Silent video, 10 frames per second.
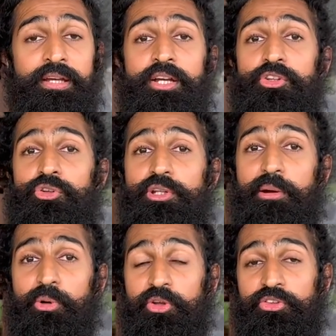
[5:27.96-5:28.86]
So there
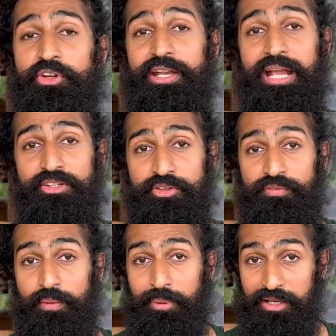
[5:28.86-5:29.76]
was the text of
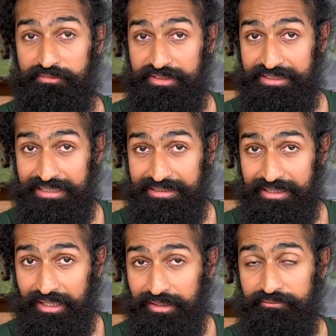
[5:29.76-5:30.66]
the Bhagavad
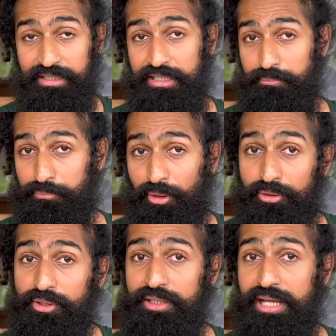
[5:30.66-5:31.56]
Gita, very
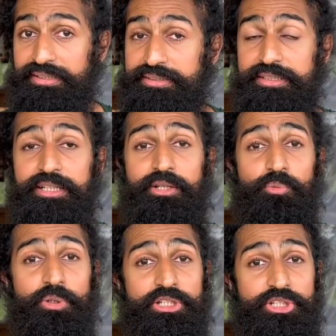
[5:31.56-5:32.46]
important text,
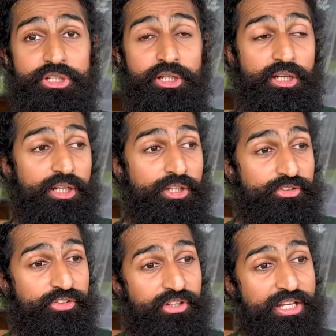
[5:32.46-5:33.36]
which is
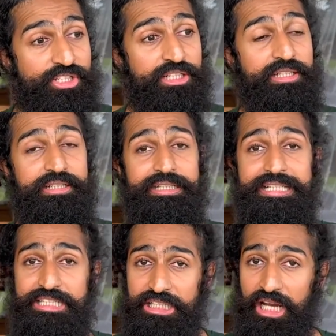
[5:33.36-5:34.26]
essentially
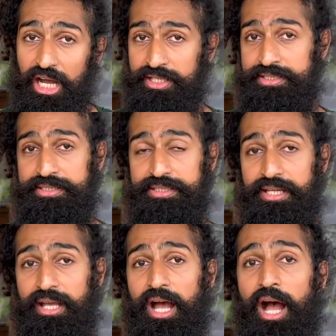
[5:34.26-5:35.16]
teaching us
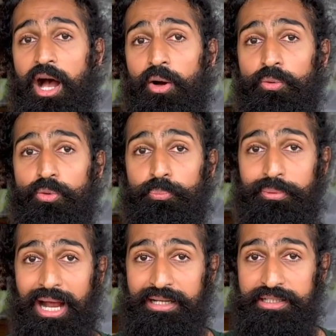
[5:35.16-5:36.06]
how to
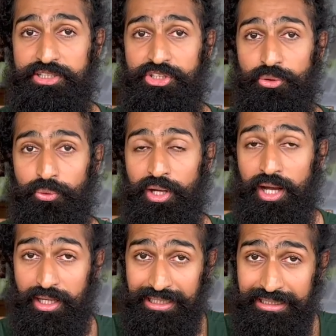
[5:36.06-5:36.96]
practice
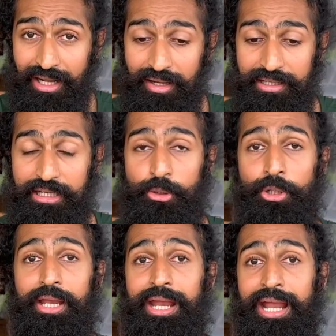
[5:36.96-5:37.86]
yoga in our day to
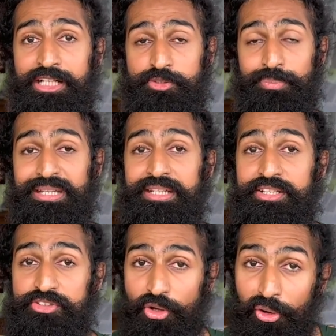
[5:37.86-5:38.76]
day
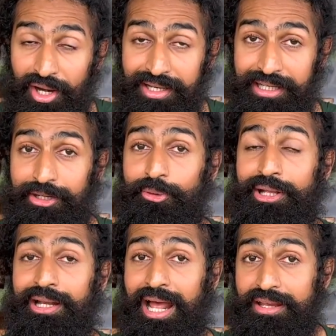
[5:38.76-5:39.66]
experience or our day to
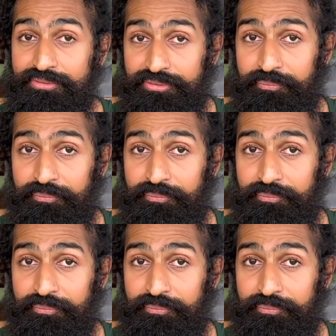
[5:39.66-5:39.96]
day life.